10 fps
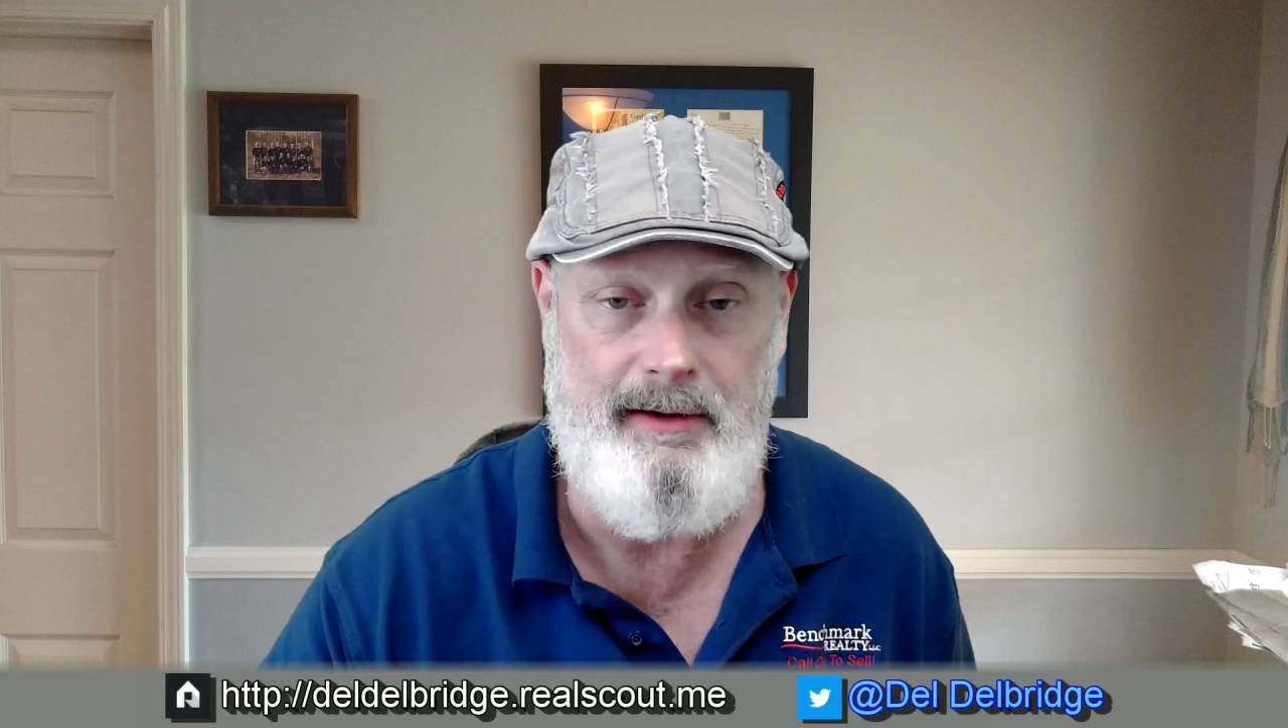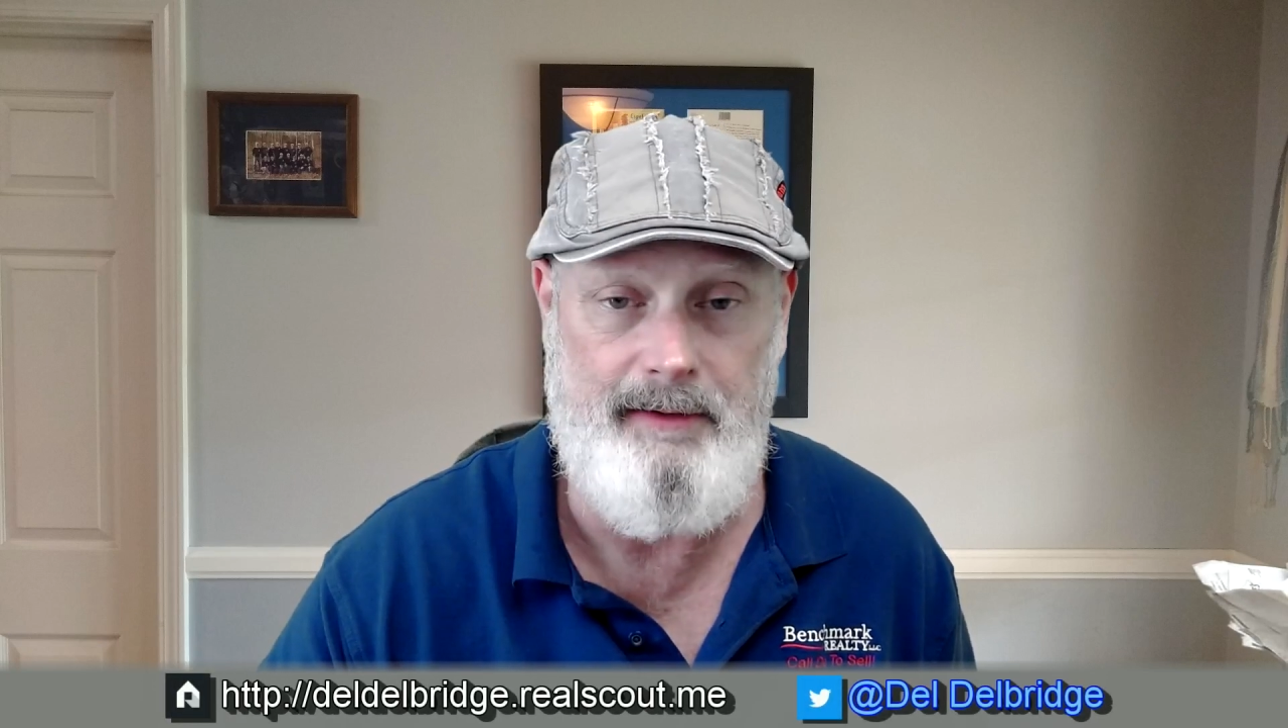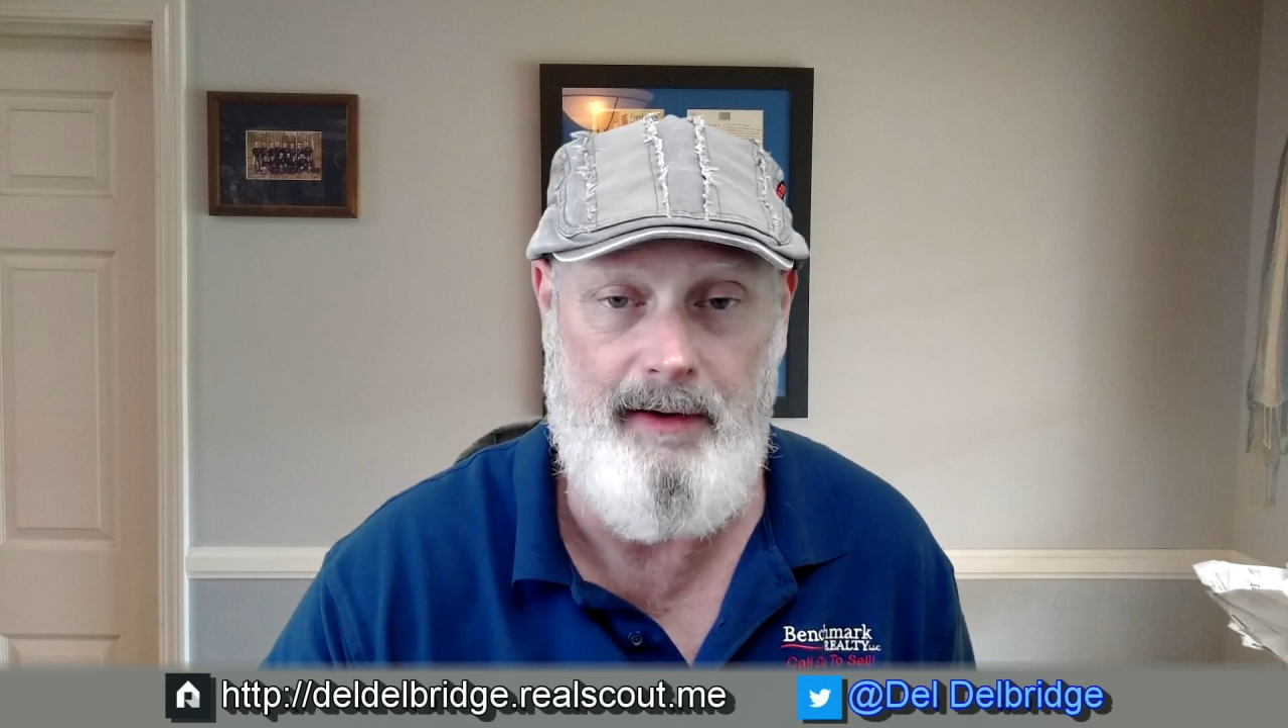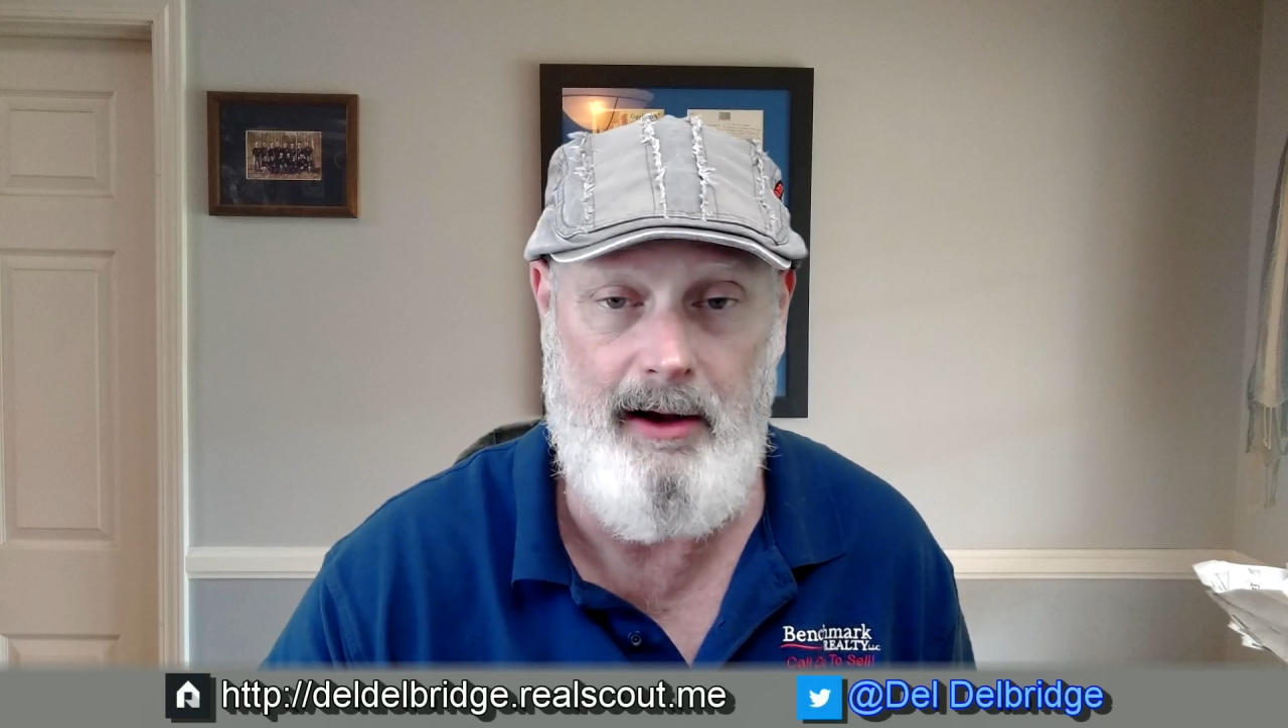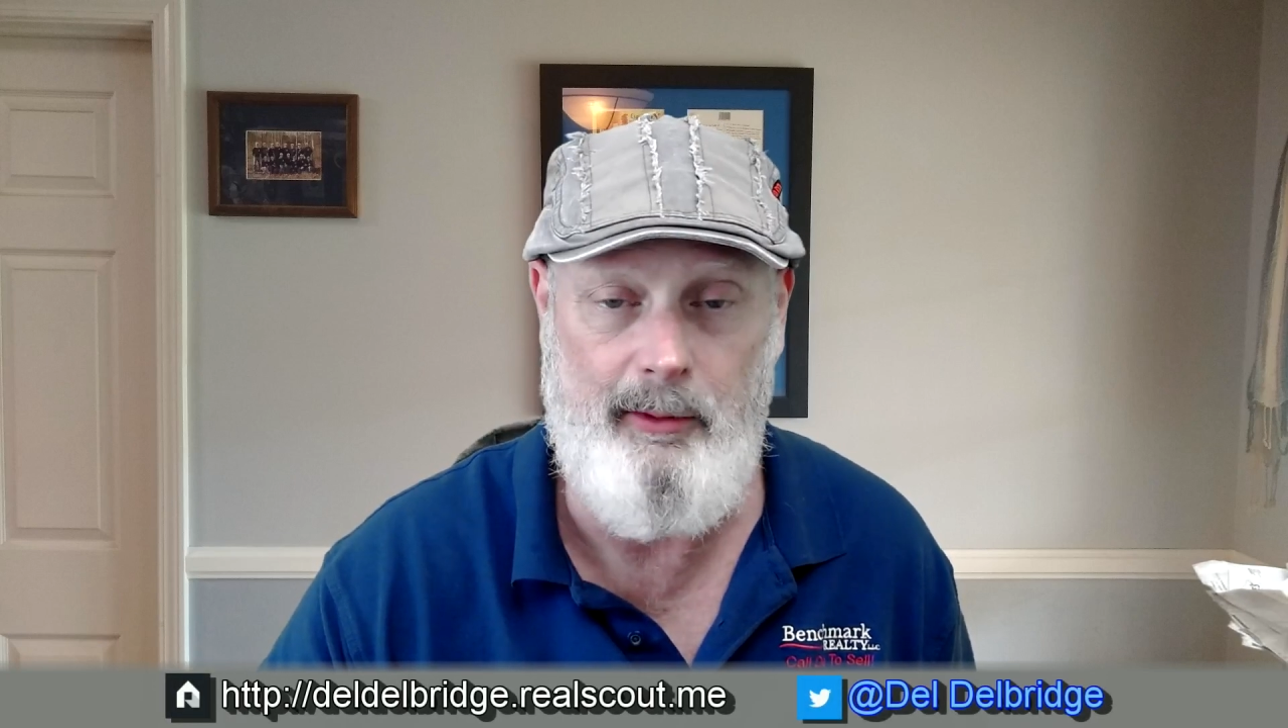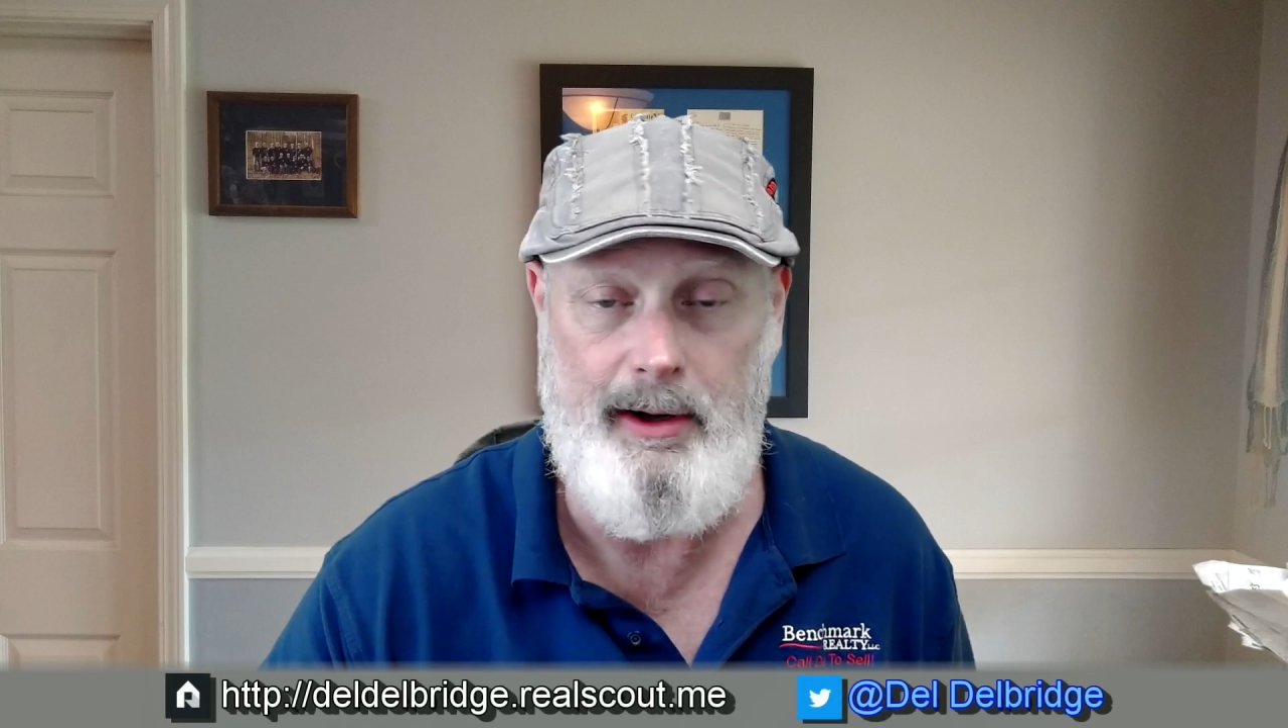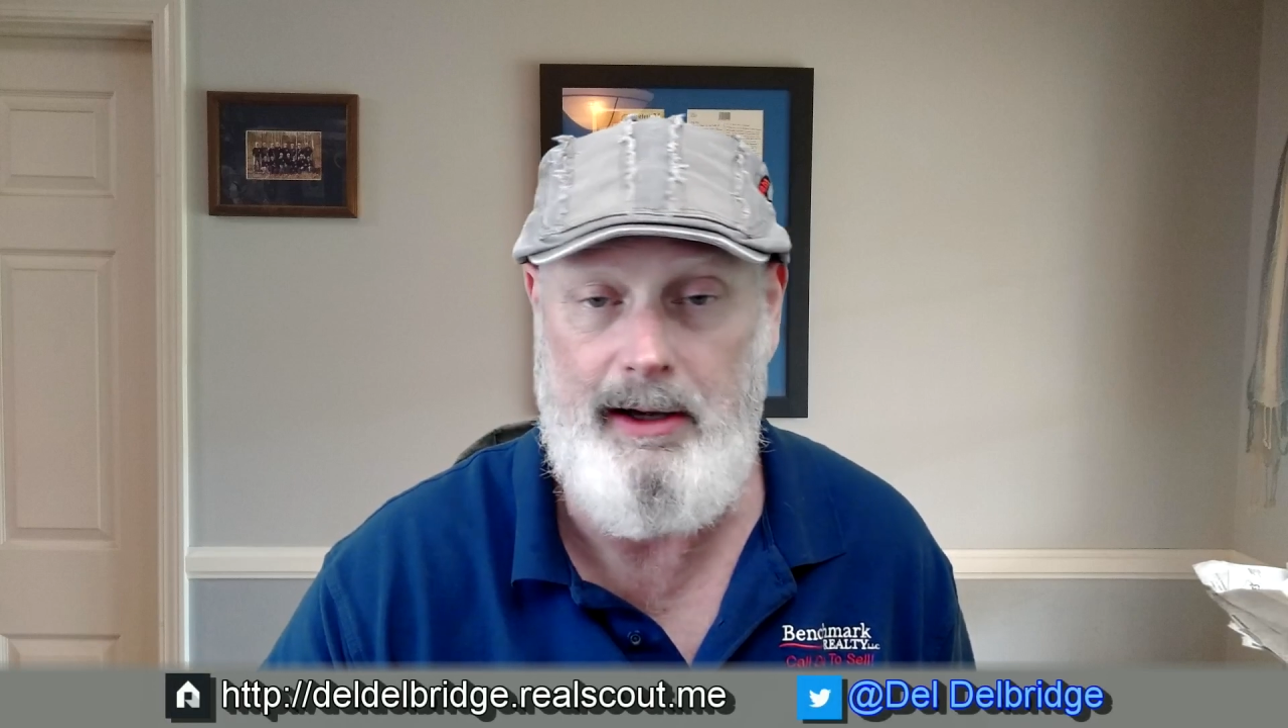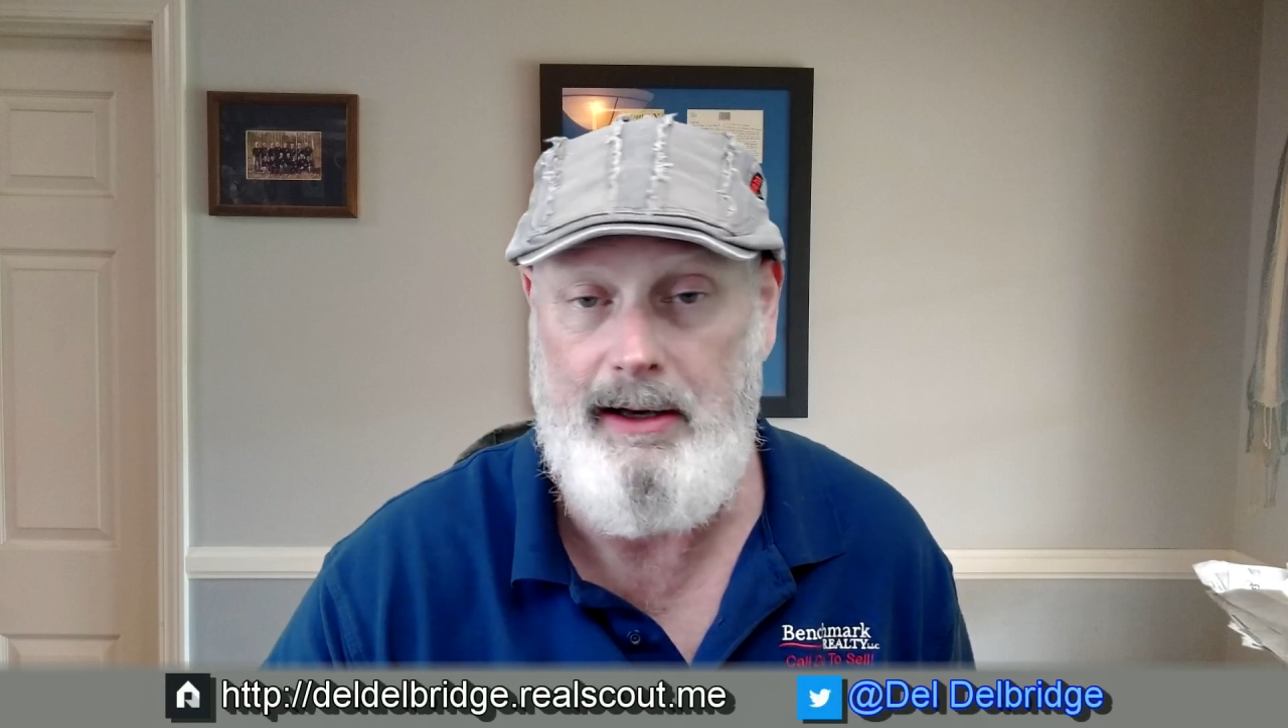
following,